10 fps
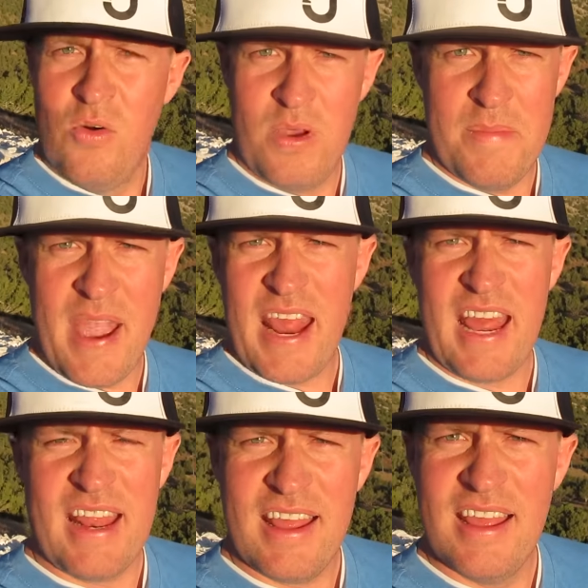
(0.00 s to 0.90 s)
We made
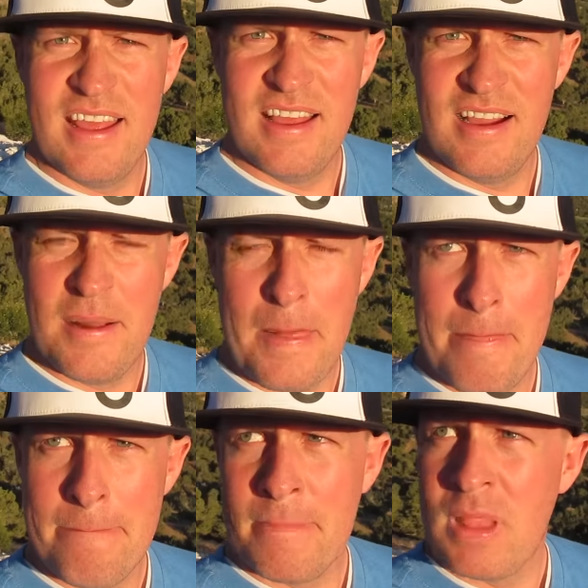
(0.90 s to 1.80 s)
it.
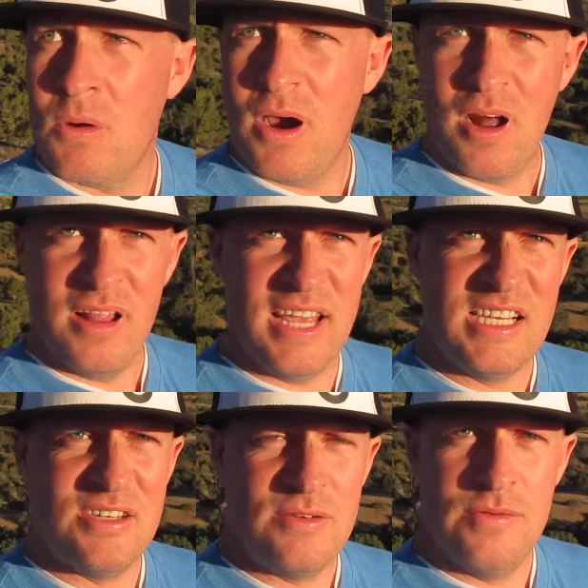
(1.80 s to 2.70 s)
Well, at
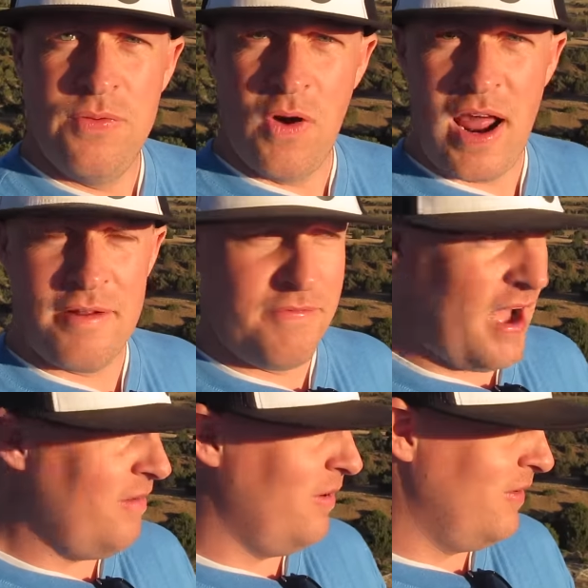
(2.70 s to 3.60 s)
least four out of
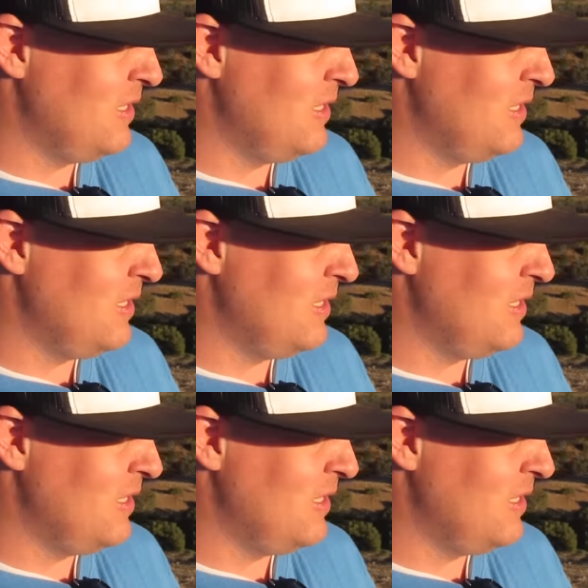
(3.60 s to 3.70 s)
five of